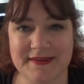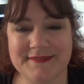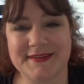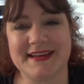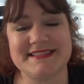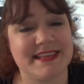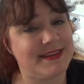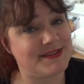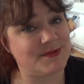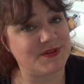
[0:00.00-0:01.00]
Well guys, thank
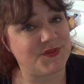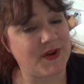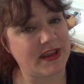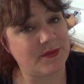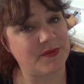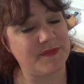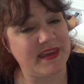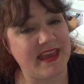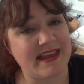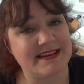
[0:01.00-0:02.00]
you so much for hanging out with
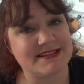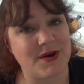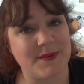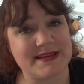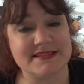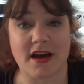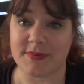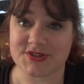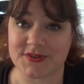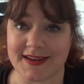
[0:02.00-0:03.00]
me, and as always, God
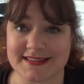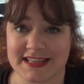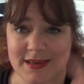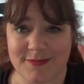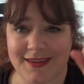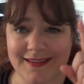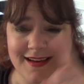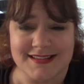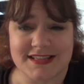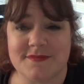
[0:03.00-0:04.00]
bless you guys, keep being
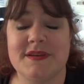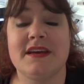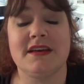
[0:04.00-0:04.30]
awesome,